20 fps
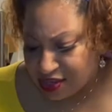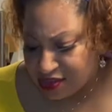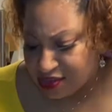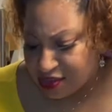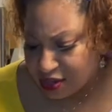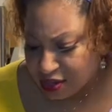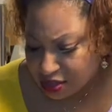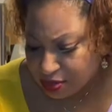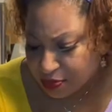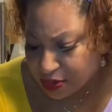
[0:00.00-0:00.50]
It
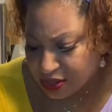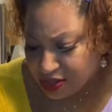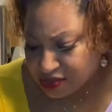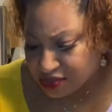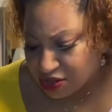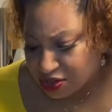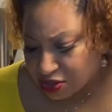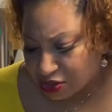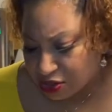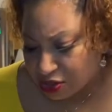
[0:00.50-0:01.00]
all depends on
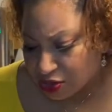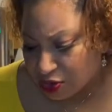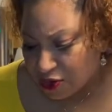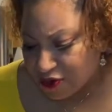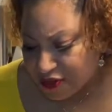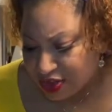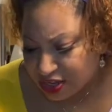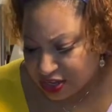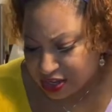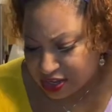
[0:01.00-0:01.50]
how your
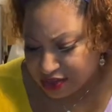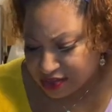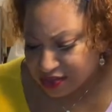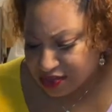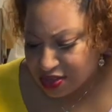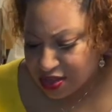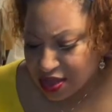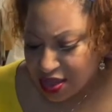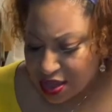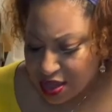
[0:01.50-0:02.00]
oven is.
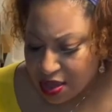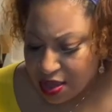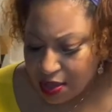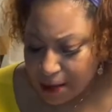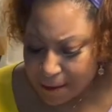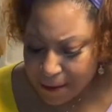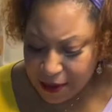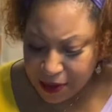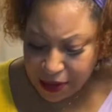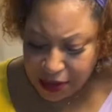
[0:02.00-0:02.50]

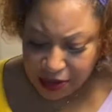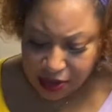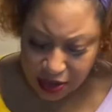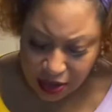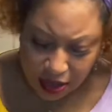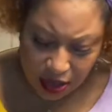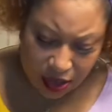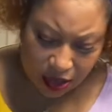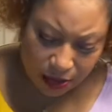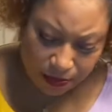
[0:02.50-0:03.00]
But
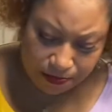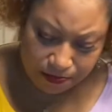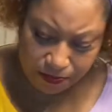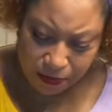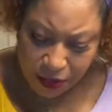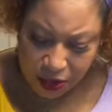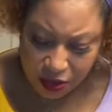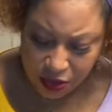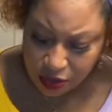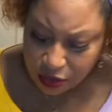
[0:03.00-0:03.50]

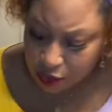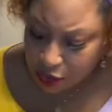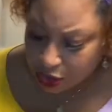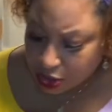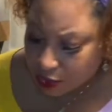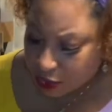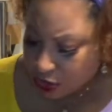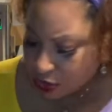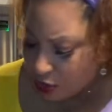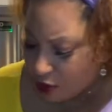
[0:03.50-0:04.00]
we don't
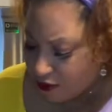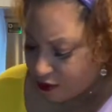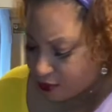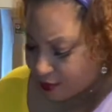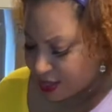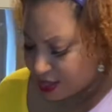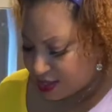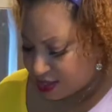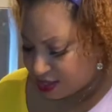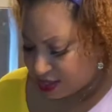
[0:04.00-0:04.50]
want to
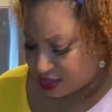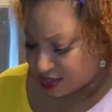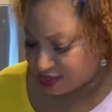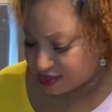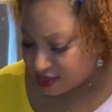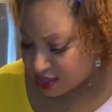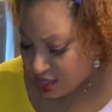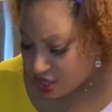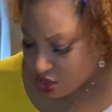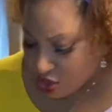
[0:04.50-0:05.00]
overbake these.
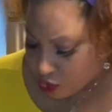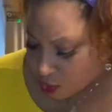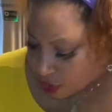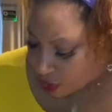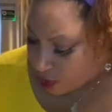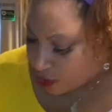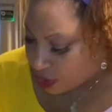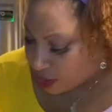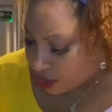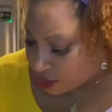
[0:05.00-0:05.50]
We don't
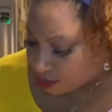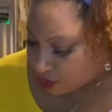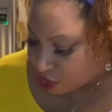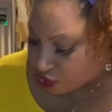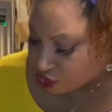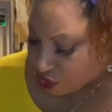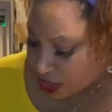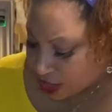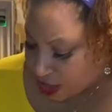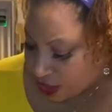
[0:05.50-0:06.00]
want them to
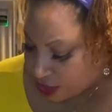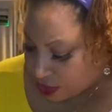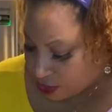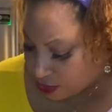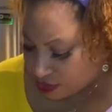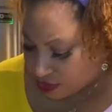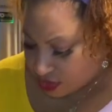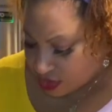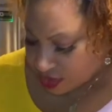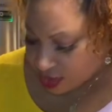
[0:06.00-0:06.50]
dry
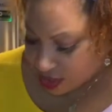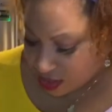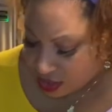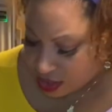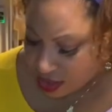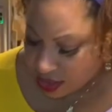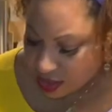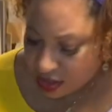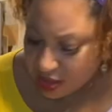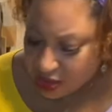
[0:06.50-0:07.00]
out.
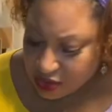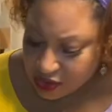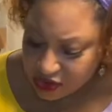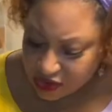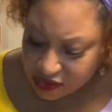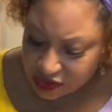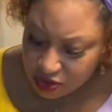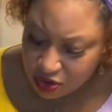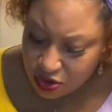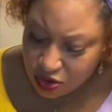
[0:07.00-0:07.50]

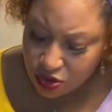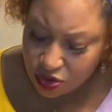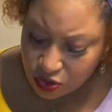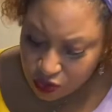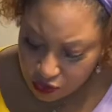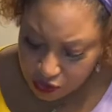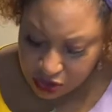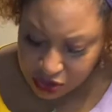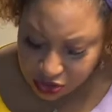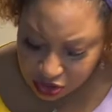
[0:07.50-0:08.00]
So
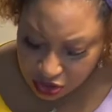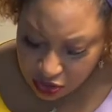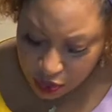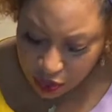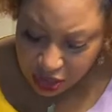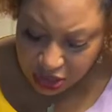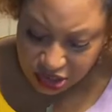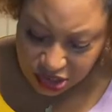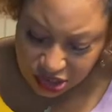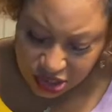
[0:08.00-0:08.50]
we're going to
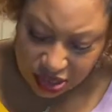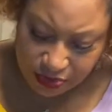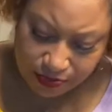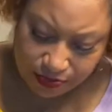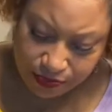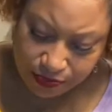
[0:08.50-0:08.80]
watch them.